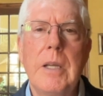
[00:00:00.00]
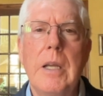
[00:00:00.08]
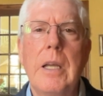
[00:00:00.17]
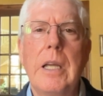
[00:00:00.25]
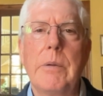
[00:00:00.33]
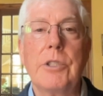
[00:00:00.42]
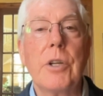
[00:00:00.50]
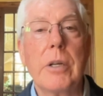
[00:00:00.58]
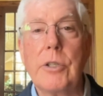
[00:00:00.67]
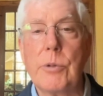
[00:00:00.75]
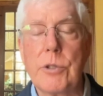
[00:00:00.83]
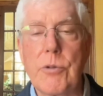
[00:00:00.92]
He was
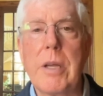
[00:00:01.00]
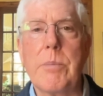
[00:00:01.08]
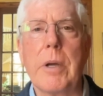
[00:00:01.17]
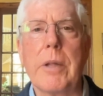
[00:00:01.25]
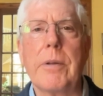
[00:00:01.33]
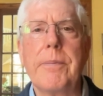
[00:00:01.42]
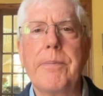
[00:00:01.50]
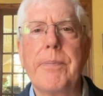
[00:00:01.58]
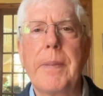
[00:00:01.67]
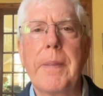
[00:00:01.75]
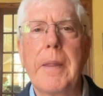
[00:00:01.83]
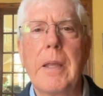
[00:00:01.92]
talking to his grandmother.
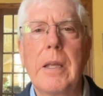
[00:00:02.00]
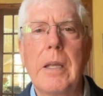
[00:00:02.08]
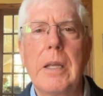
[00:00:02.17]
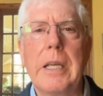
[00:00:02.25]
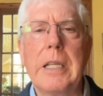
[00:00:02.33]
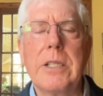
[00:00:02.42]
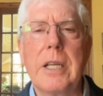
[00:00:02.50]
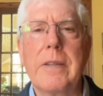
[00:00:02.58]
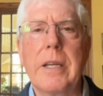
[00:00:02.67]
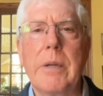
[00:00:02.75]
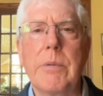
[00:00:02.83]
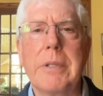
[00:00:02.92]
He said
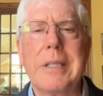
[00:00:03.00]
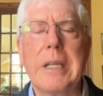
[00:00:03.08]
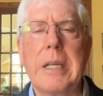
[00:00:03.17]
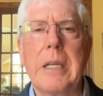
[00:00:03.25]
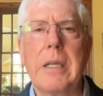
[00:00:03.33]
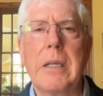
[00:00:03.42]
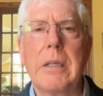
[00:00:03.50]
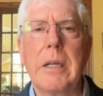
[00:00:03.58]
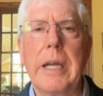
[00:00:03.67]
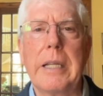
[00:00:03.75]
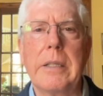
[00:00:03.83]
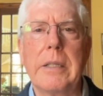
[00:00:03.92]
that he was sitting
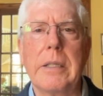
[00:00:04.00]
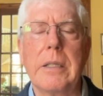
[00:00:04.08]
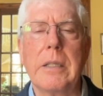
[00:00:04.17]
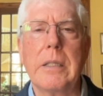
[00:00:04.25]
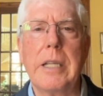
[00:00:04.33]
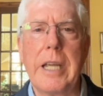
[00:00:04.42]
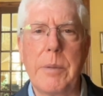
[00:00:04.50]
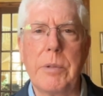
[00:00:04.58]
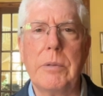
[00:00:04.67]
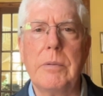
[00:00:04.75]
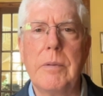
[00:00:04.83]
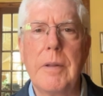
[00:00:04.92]
at the
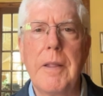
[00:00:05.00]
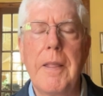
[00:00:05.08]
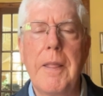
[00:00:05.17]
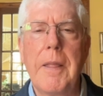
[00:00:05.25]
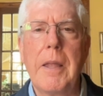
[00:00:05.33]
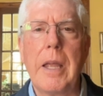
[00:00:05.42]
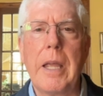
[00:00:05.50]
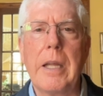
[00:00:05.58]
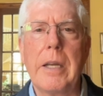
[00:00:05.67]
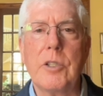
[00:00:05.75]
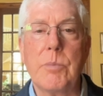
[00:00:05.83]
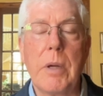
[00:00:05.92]
table and
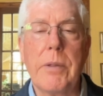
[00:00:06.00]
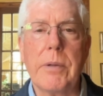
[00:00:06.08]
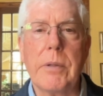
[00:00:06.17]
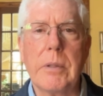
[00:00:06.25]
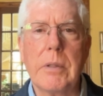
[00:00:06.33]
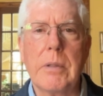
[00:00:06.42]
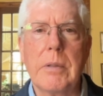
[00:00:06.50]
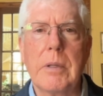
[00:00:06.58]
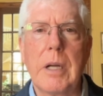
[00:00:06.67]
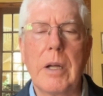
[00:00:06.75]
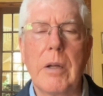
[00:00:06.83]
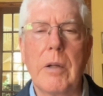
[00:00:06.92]
his mother,
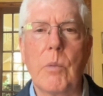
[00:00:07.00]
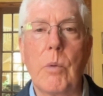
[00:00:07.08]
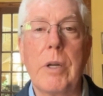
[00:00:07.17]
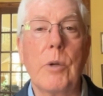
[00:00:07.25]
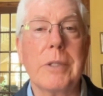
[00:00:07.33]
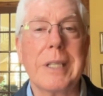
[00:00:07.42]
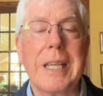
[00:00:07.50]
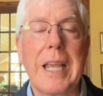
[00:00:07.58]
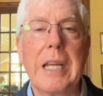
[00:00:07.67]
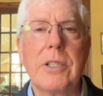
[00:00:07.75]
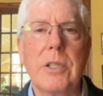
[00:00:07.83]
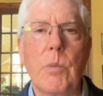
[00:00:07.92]
one who was
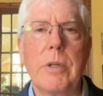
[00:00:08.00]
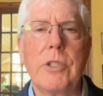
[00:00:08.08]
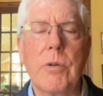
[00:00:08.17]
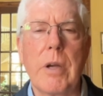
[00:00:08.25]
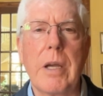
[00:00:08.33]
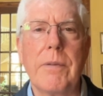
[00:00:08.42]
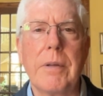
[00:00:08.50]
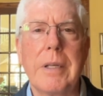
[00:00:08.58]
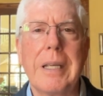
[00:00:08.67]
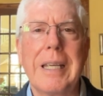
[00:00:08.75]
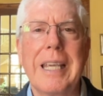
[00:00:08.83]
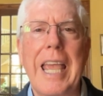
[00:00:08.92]
engaged in witchcraft,
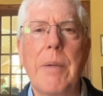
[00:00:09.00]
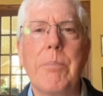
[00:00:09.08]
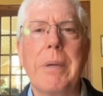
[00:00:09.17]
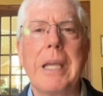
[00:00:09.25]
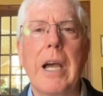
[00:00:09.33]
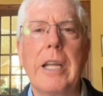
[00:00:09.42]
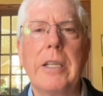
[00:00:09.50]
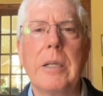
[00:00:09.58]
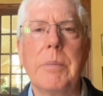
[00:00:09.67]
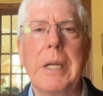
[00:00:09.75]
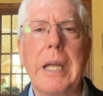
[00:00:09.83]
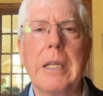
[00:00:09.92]
came behind
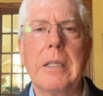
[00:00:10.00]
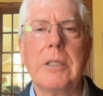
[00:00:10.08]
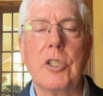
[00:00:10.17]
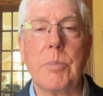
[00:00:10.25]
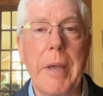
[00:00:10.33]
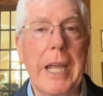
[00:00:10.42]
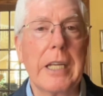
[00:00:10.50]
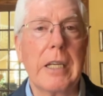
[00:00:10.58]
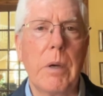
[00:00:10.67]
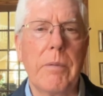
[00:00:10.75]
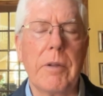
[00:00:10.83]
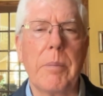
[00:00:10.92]
him and smacked him
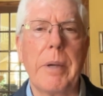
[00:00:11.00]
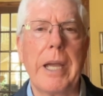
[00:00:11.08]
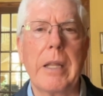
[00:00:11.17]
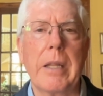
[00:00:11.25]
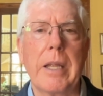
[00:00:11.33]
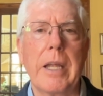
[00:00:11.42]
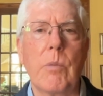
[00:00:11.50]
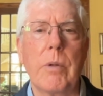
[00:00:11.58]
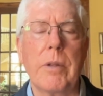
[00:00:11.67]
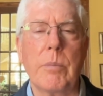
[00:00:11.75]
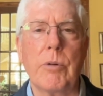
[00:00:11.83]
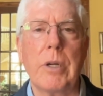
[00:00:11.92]
over the back of the head with
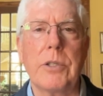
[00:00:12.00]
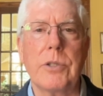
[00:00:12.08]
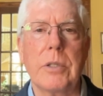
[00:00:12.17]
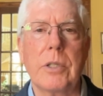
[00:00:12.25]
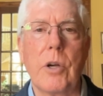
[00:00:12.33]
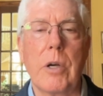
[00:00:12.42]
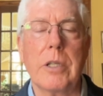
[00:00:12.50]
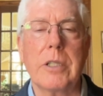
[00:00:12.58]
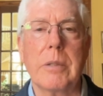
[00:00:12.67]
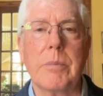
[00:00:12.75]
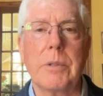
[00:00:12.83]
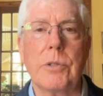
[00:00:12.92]
a brush, caused
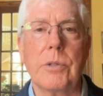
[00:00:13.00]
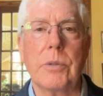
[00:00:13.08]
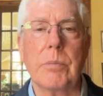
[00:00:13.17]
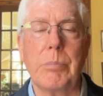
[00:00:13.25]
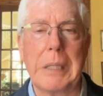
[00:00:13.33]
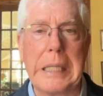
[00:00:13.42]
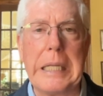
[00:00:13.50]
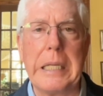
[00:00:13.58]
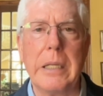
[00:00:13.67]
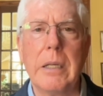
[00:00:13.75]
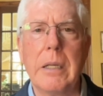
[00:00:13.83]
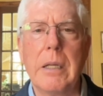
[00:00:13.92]
him to
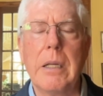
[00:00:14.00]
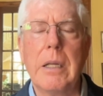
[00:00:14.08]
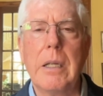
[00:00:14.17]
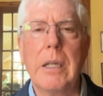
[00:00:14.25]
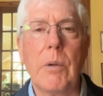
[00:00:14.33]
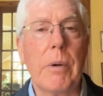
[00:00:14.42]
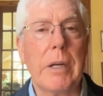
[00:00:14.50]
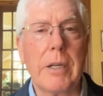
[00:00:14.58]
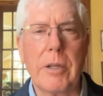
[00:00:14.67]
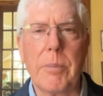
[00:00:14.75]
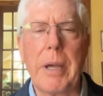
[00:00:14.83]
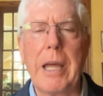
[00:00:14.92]
bleed. He went into
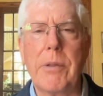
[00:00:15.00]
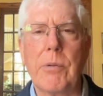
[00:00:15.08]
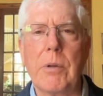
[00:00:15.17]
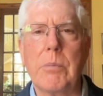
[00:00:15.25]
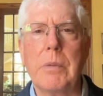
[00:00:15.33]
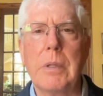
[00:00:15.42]
the bathroom,